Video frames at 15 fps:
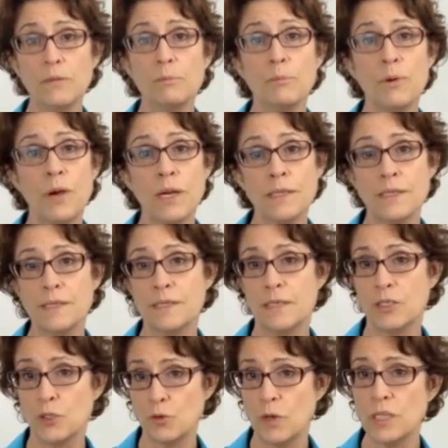process a
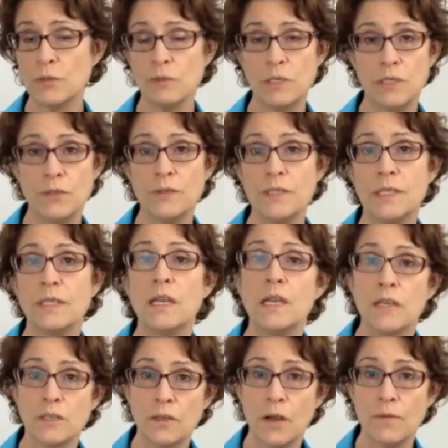stress-reducing
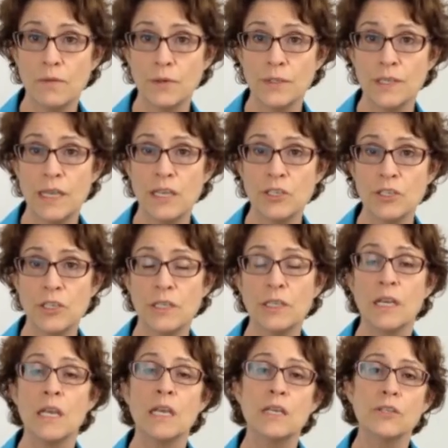conversation.
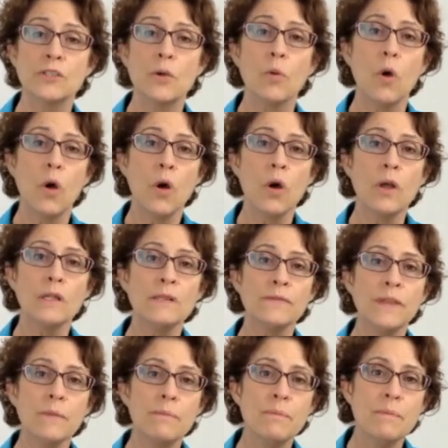So all of
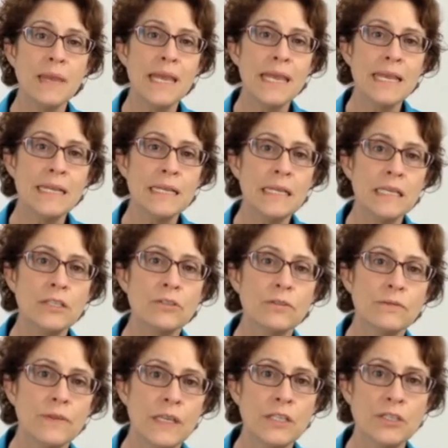the main
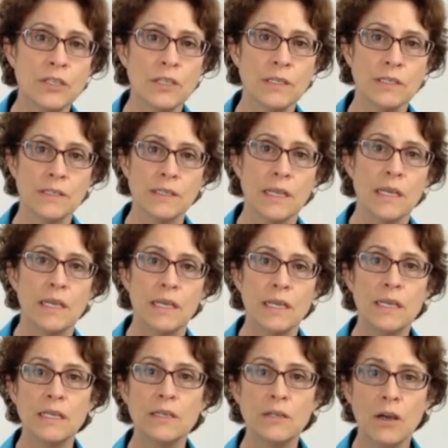interventions
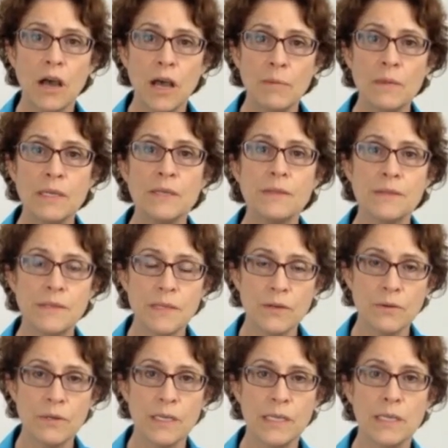in Gottman
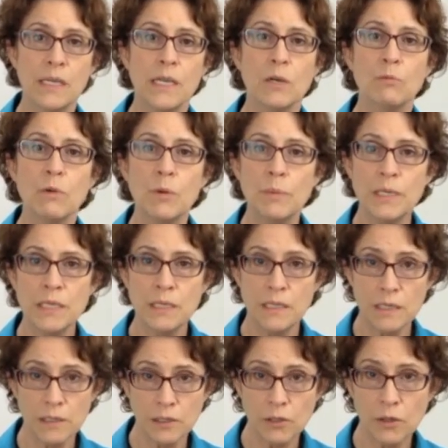theory will be
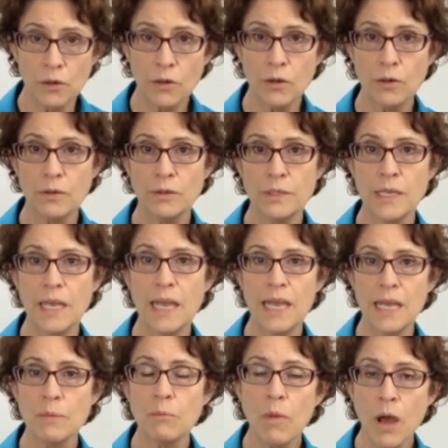learned
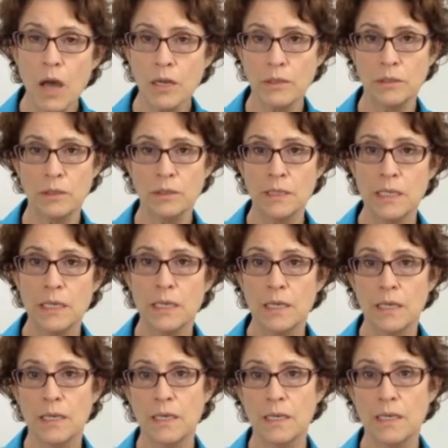and modeled
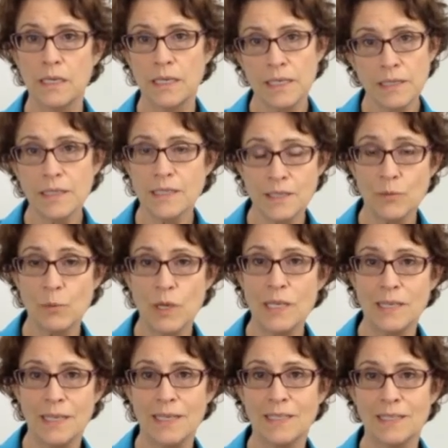in this
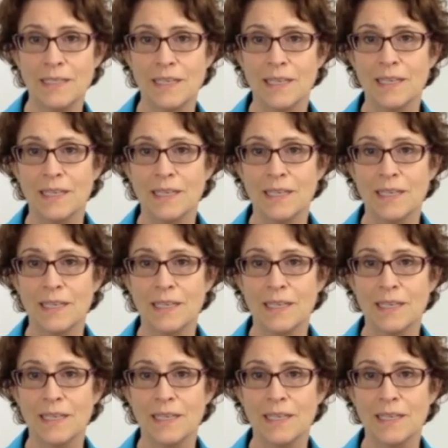weekend